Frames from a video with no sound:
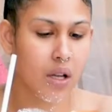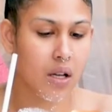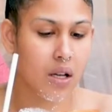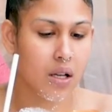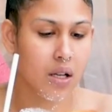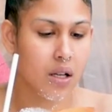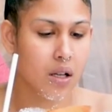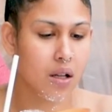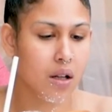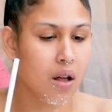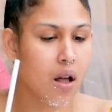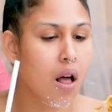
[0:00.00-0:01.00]

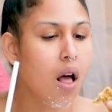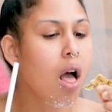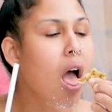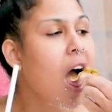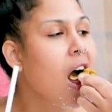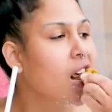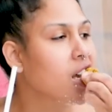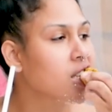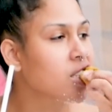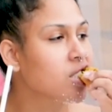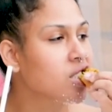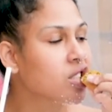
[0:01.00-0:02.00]

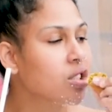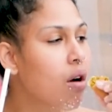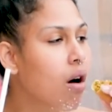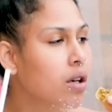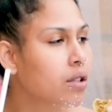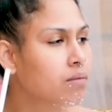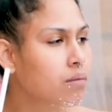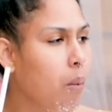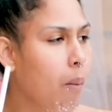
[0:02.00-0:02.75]
No one is speaking in this clip.